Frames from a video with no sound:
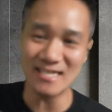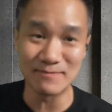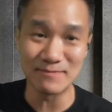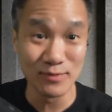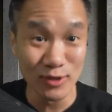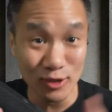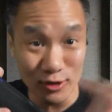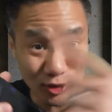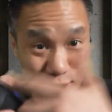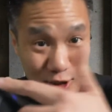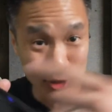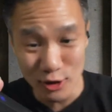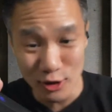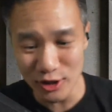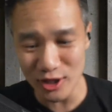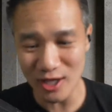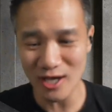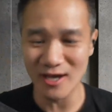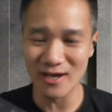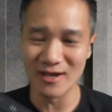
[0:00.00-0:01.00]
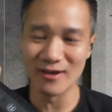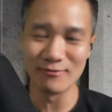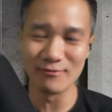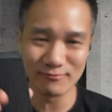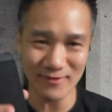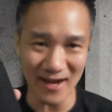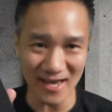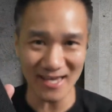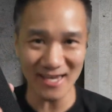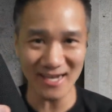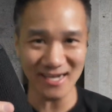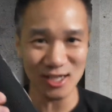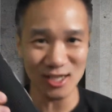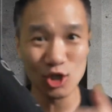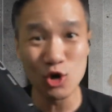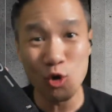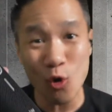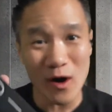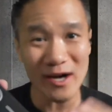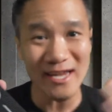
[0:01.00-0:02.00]
it's Bluetooth right here.
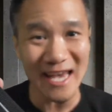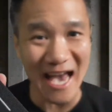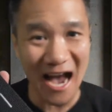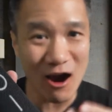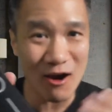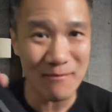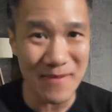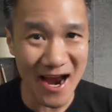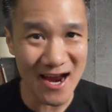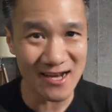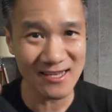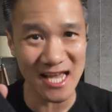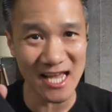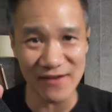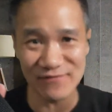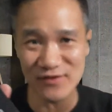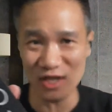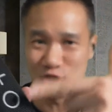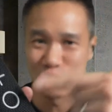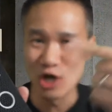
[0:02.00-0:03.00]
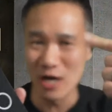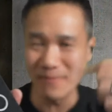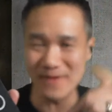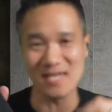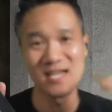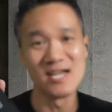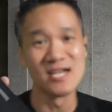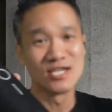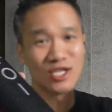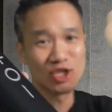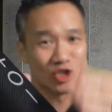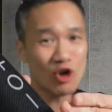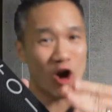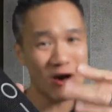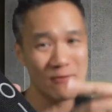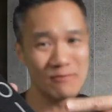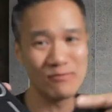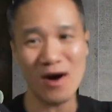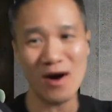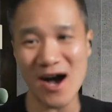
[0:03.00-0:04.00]
20 hour battery life, the Tribit
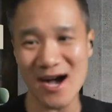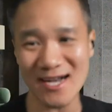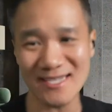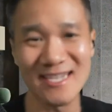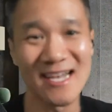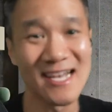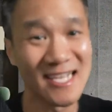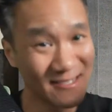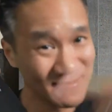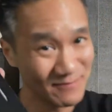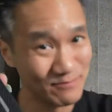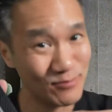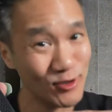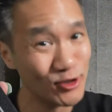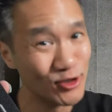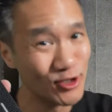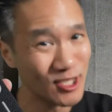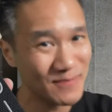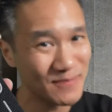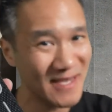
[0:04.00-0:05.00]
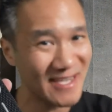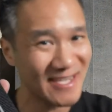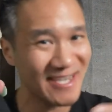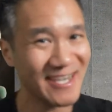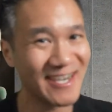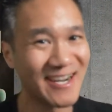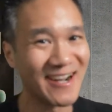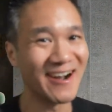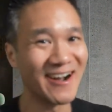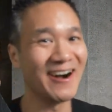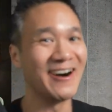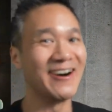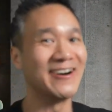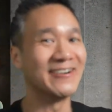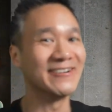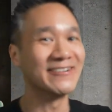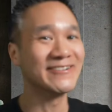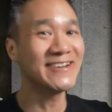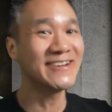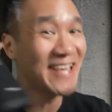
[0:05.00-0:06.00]
Stormbox Bluetooth speaker.
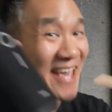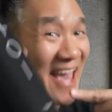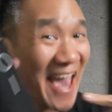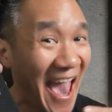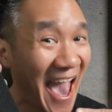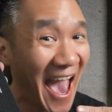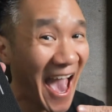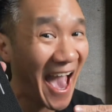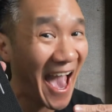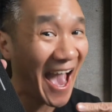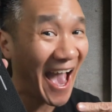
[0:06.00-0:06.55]
Oh yeah.